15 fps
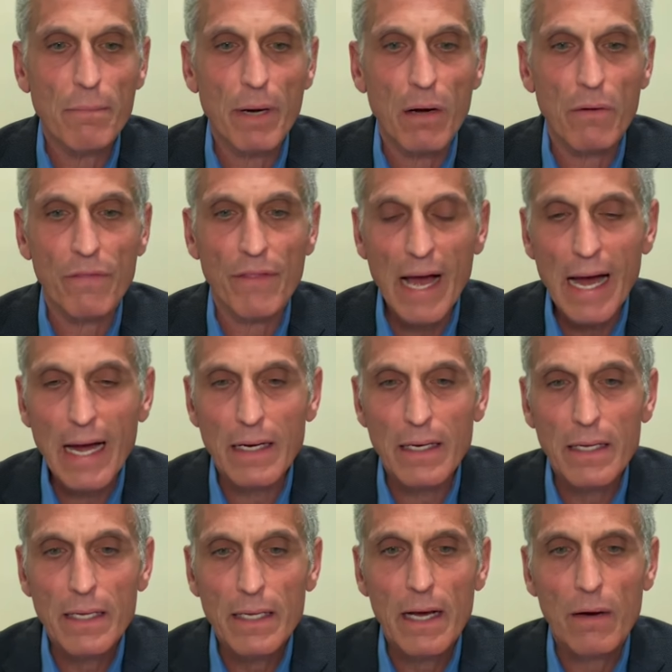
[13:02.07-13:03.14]
about
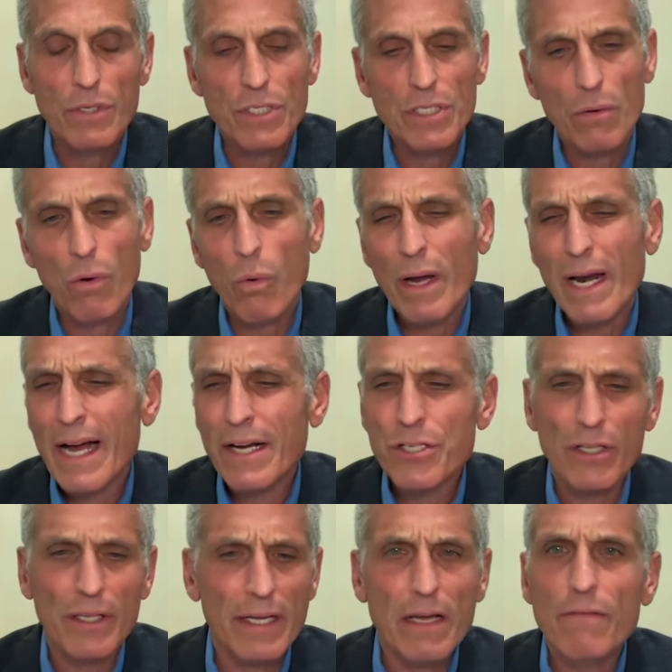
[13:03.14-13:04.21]
that and we say, well, what
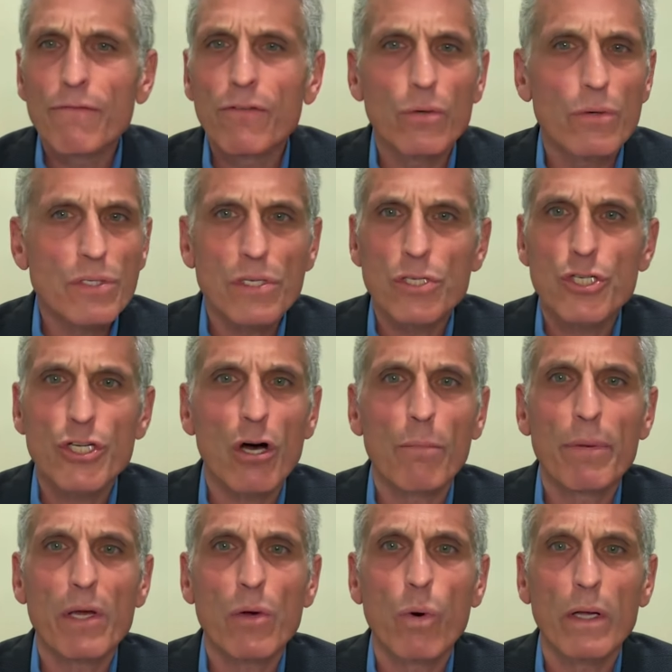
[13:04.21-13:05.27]
actually influences
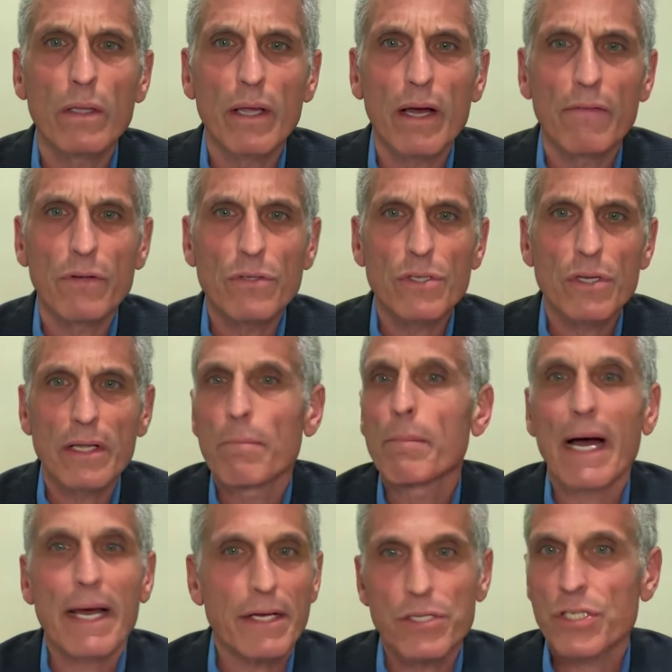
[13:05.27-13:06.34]
GLP 1 levels? And then
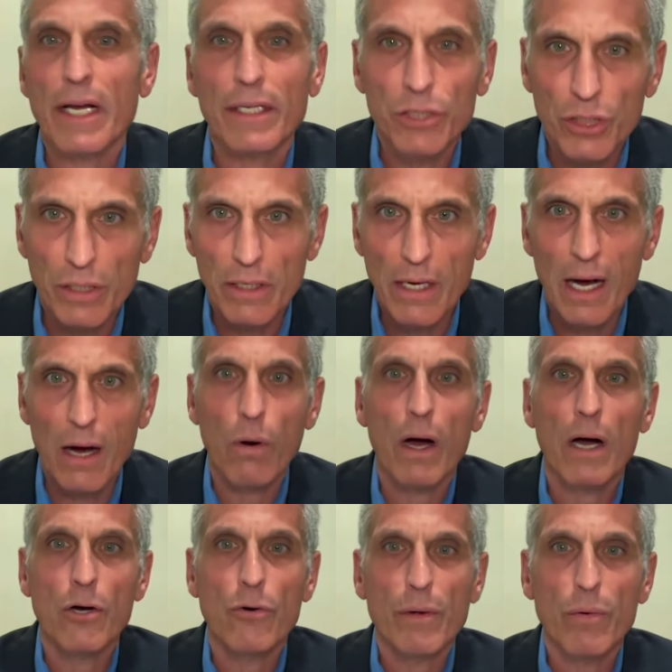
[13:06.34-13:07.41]
by extension, how
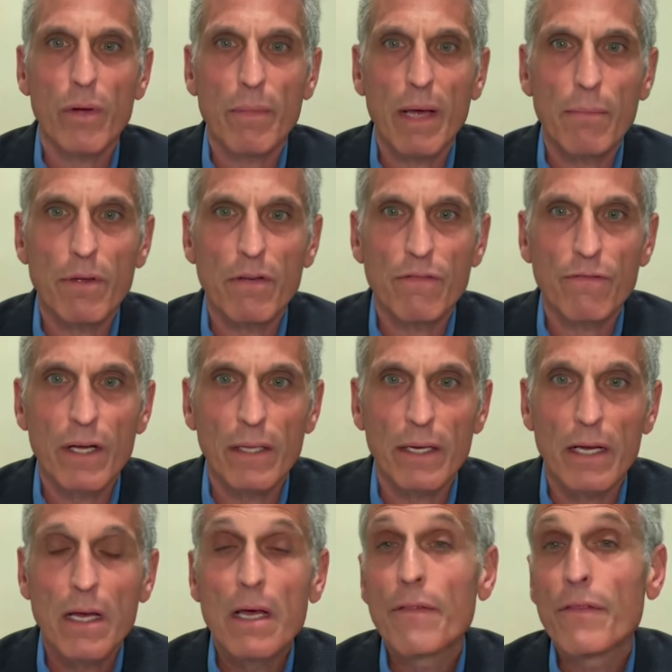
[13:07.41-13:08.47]
hungry we may be
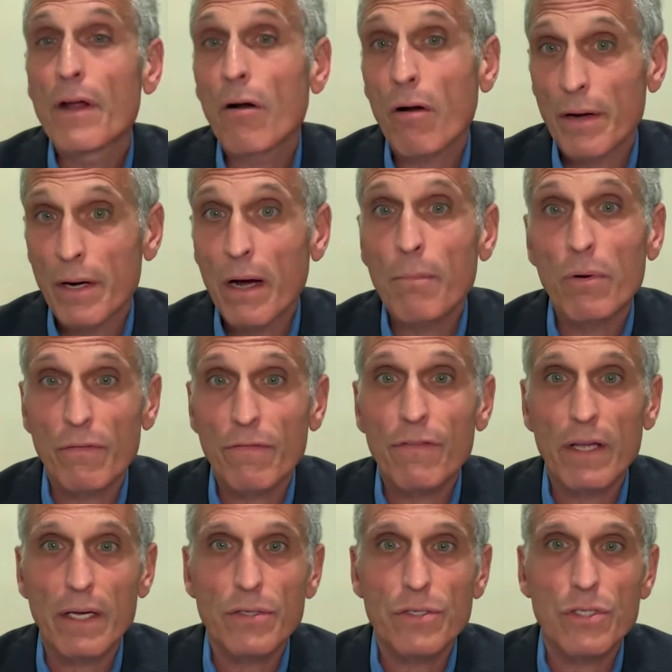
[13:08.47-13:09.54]
feeling. There are a number of
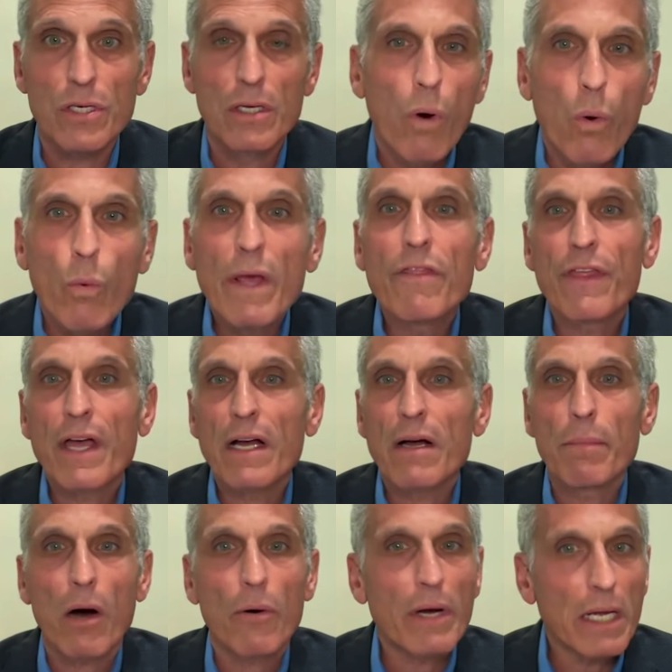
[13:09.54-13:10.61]
things. What we think
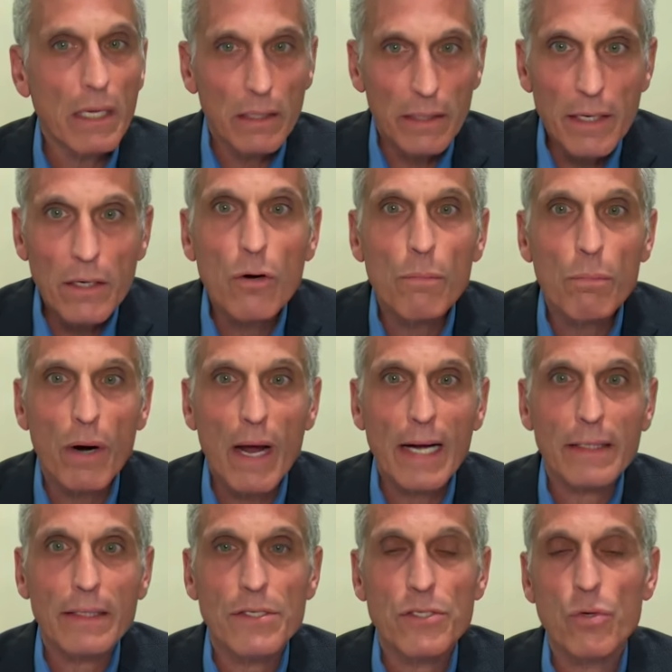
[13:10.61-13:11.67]
about in clinical
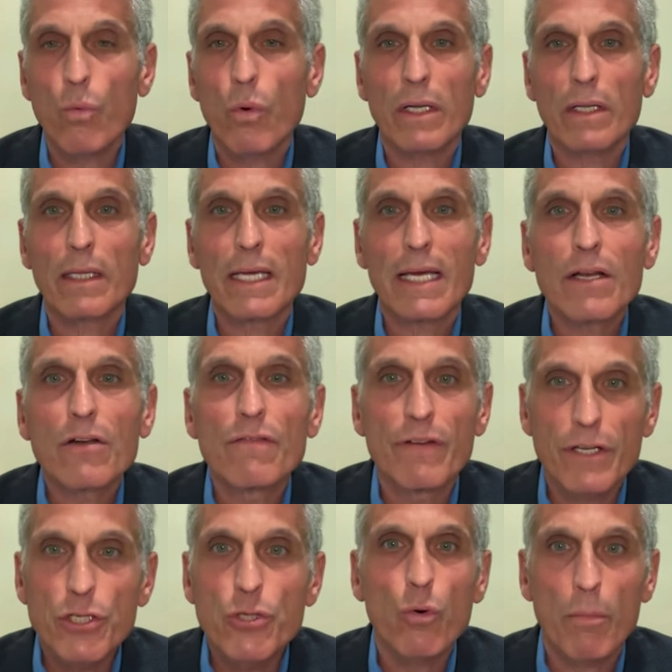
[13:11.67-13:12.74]
practice and what the
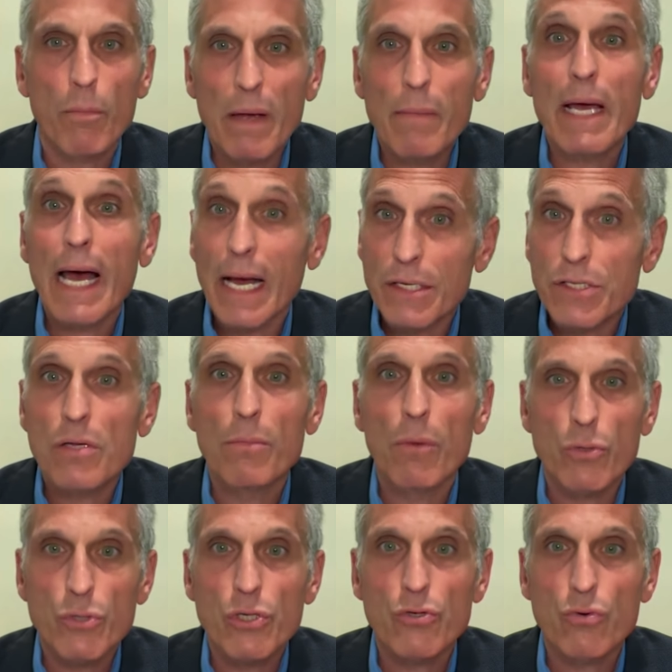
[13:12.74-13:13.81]
individual maybe has the
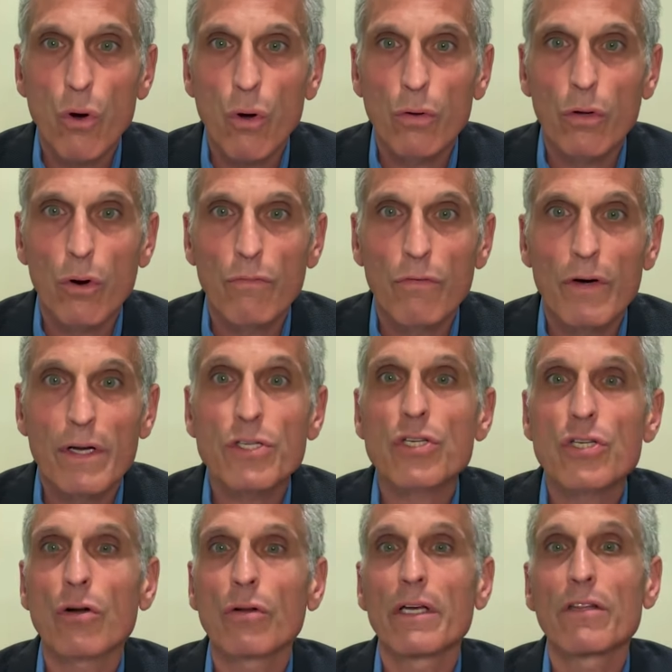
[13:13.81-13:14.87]
most control over is
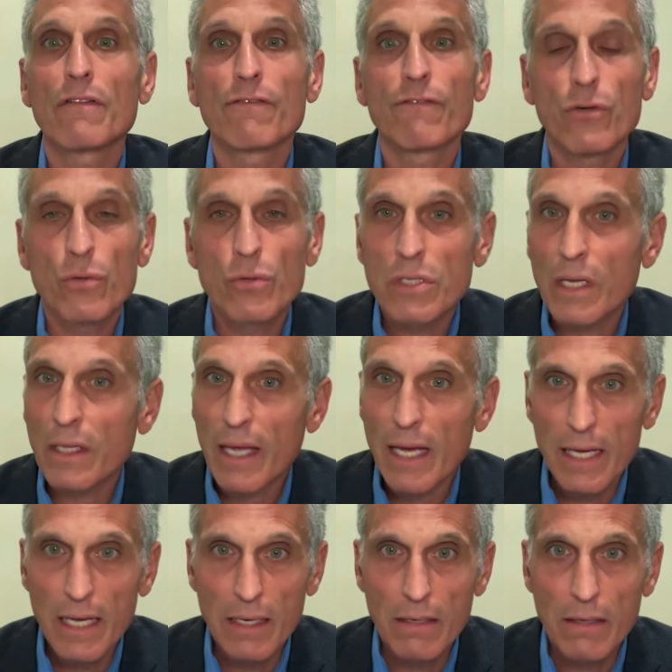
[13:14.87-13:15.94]
certainly the foods that
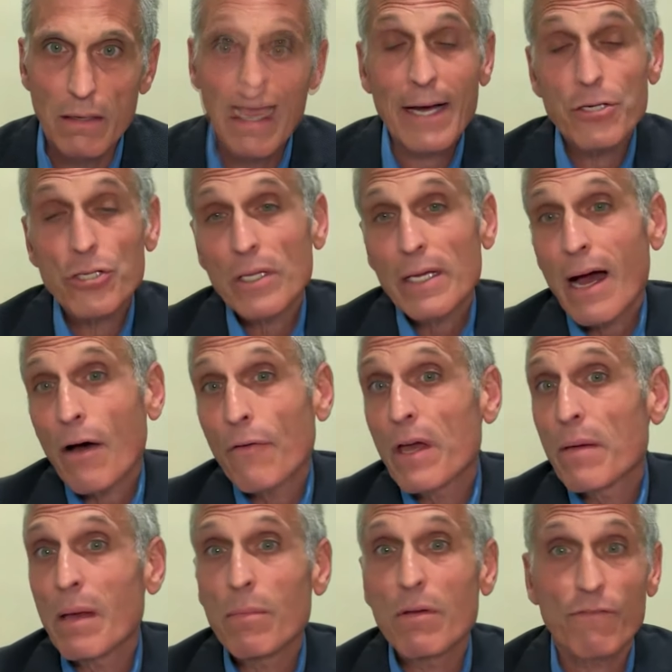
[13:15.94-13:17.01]
they eat, actually, how
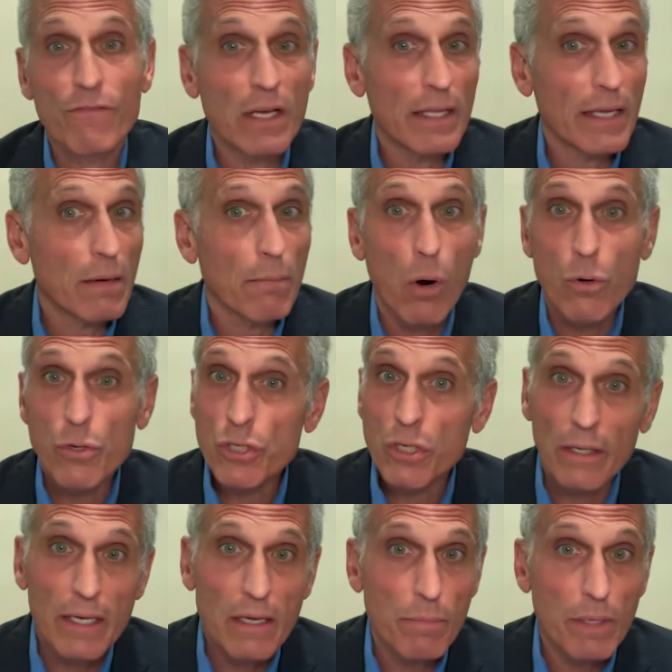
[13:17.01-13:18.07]
they may be feeling
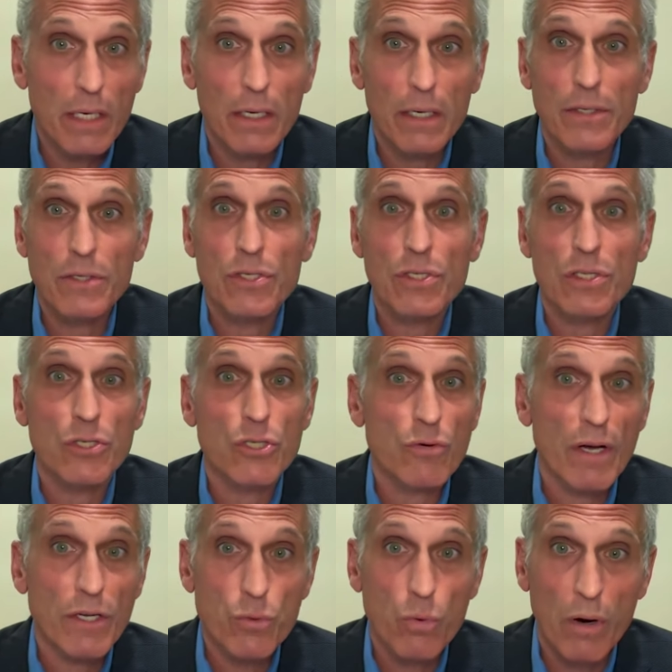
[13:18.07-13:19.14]
emotionally because the
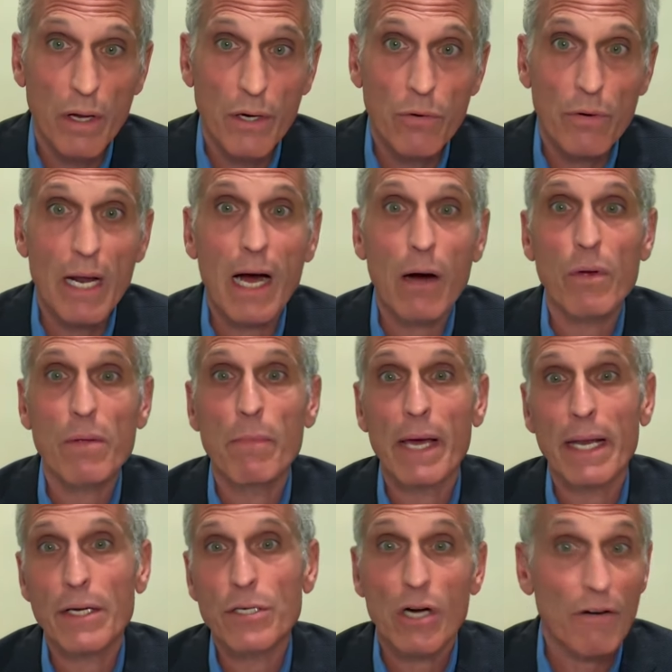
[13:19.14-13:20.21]
stress we're under and how we
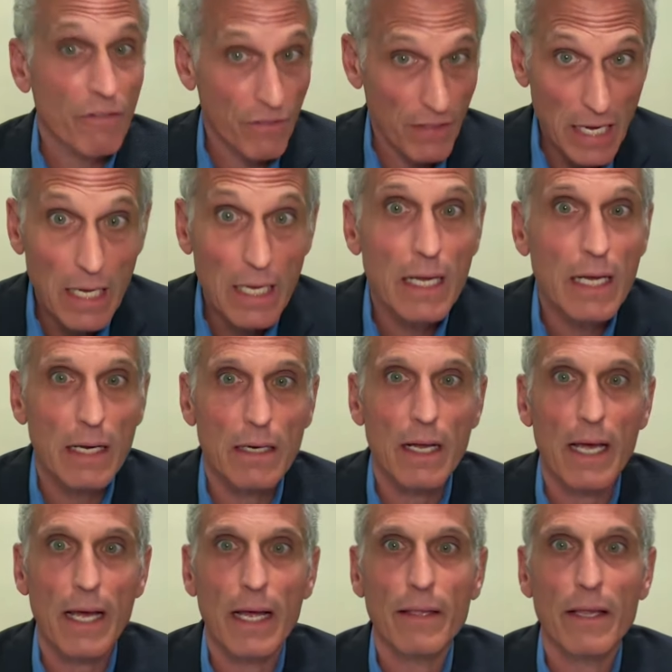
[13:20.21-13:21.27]
manage our thinking
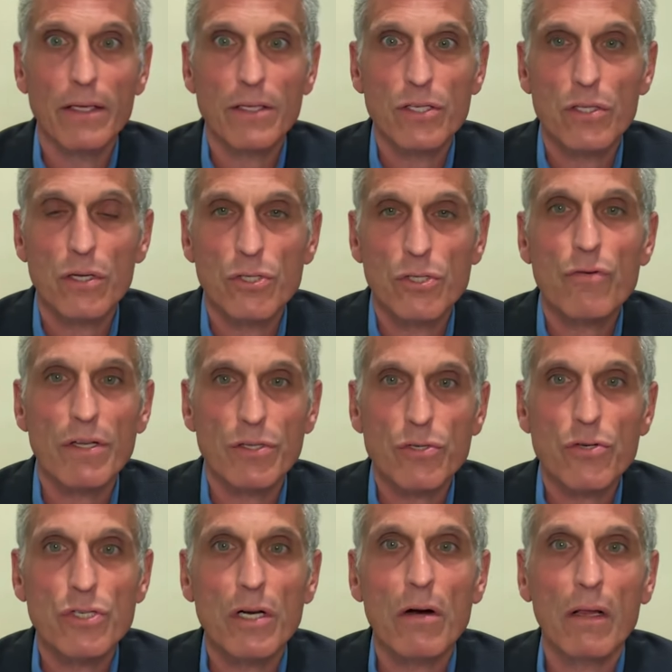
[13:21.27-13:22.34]
and, and that's the
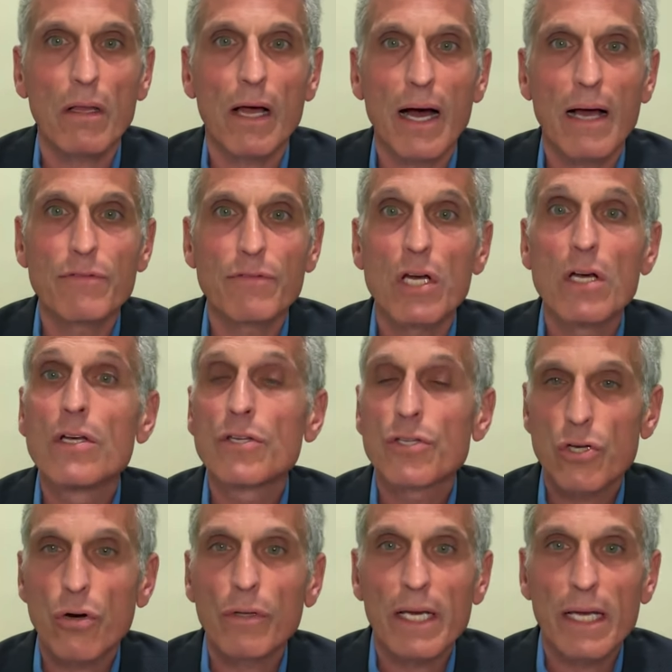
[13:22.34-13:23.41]
stressors in our lives
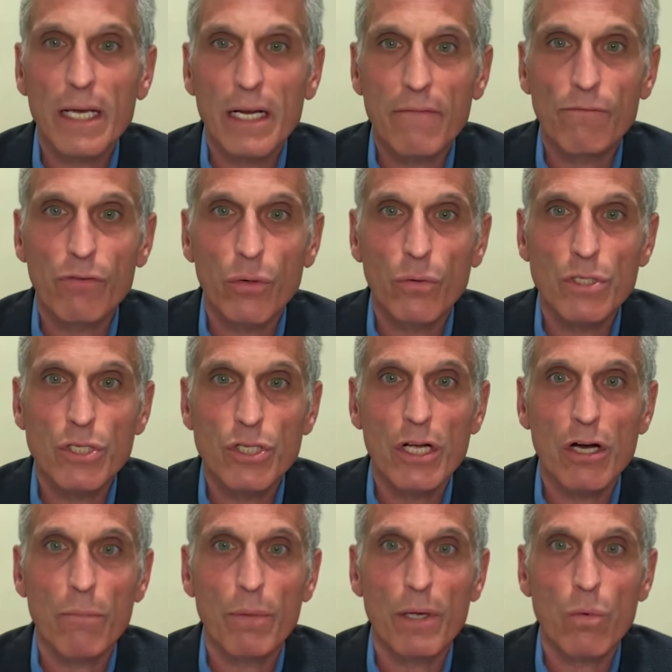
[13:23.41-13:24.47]
certainly can influence
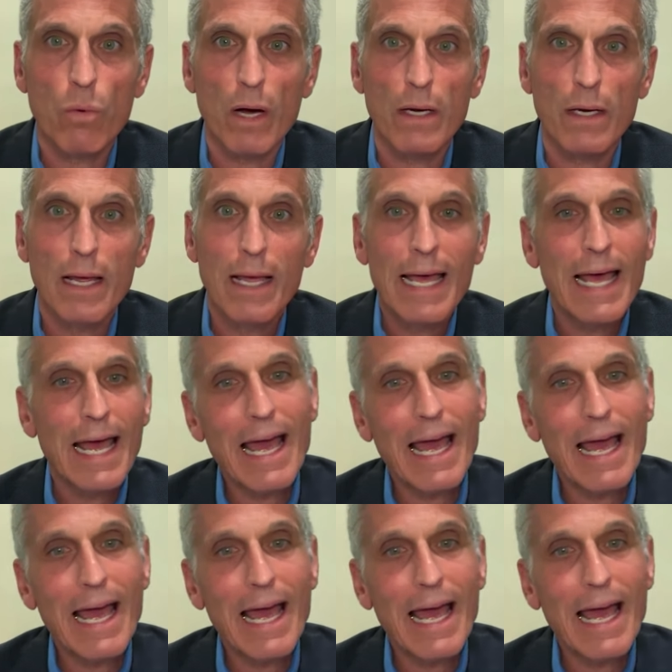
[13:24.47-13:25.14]
GLP 1.